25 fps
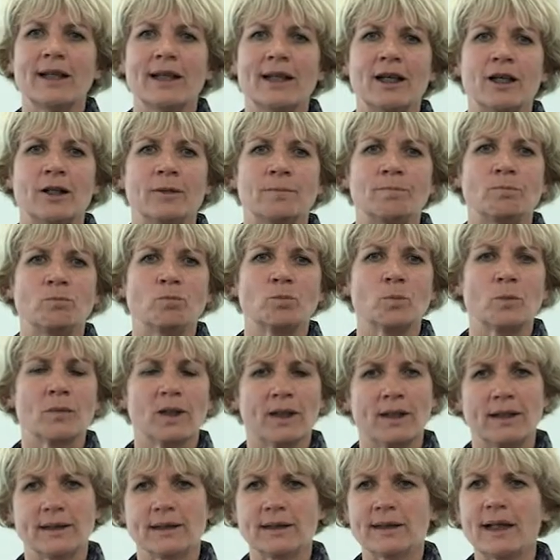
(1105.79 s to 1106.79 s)
And
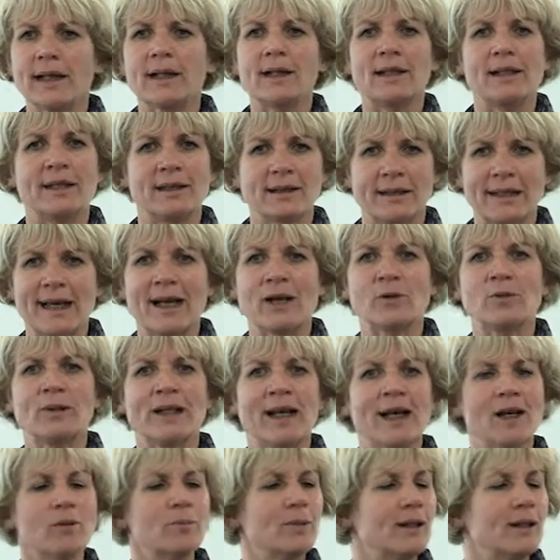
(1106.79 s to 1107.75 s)
it's settling down now,